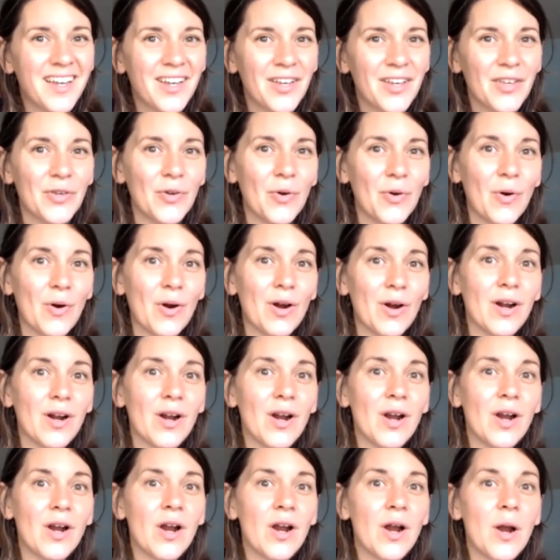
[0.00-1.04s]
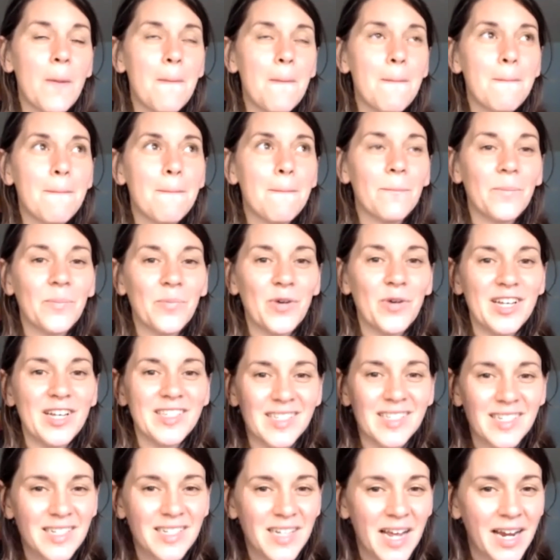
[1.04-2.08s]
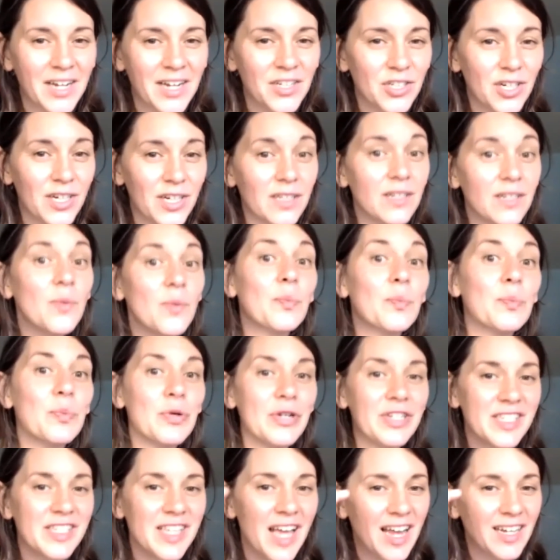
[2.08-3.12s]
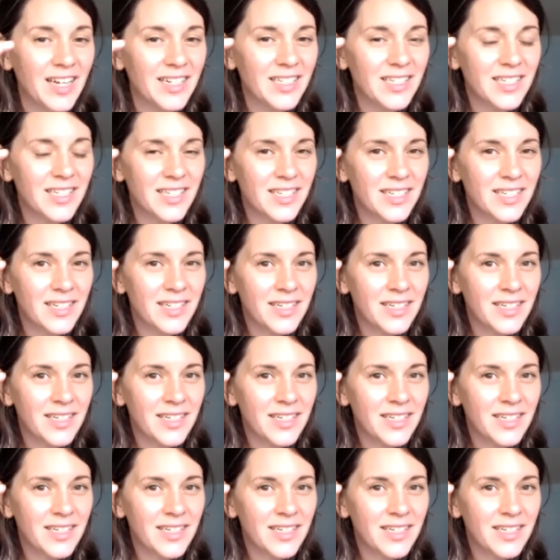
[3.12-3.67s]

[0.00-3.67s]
your presentation, present.